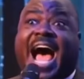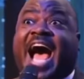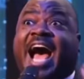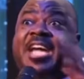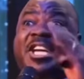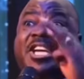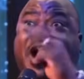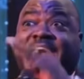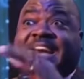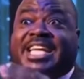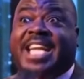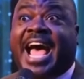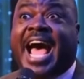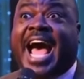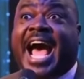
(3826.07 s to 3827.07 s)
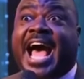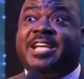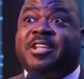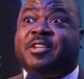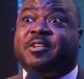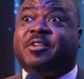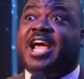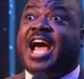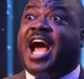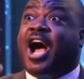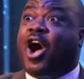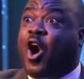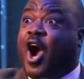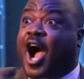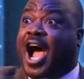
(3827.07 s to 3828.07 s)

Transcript: to thank you for being a good husband.